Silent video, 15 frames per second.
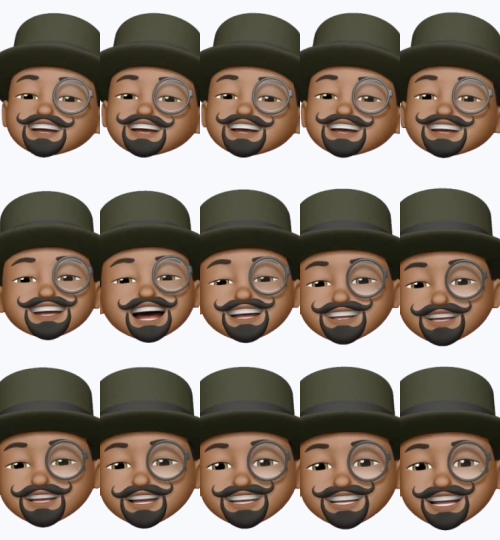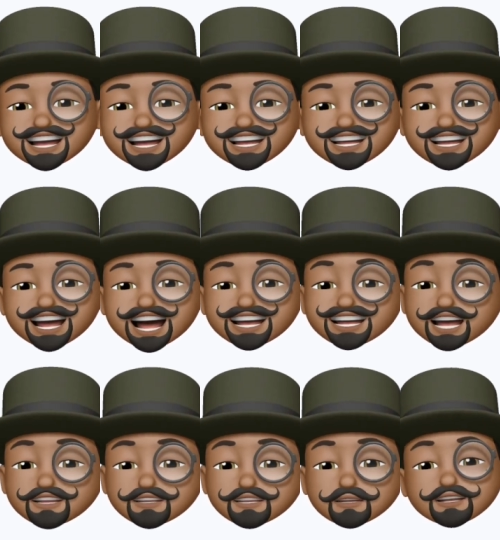That's all today. I
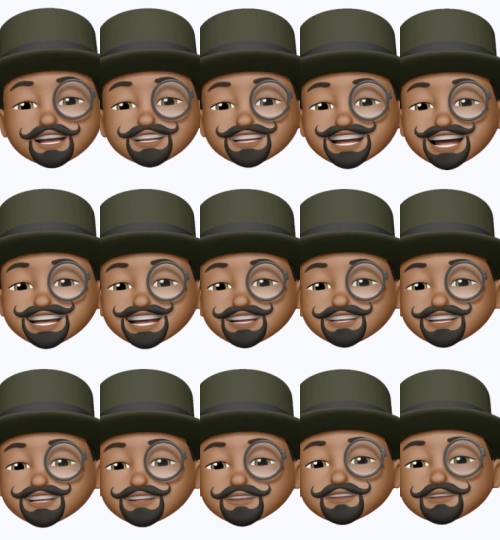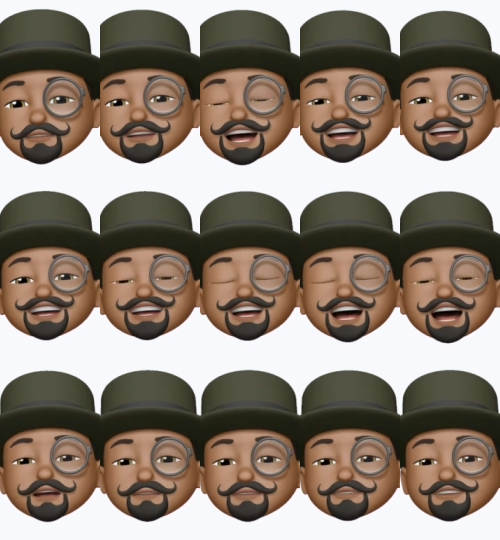love you and there's nothing you can do about it.
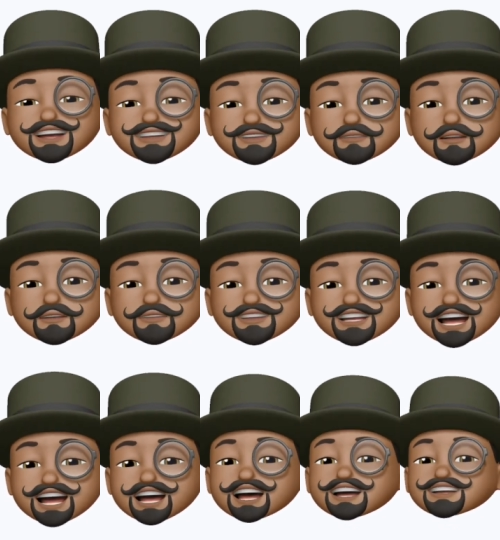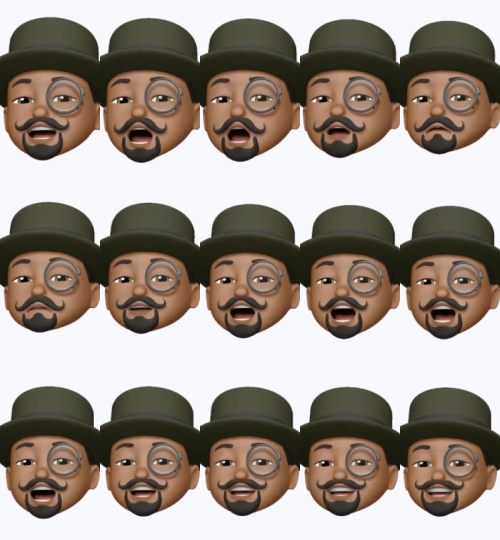Professor Woe says,
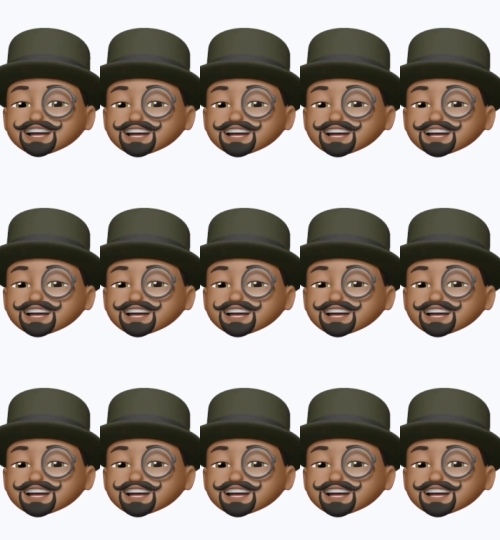peace!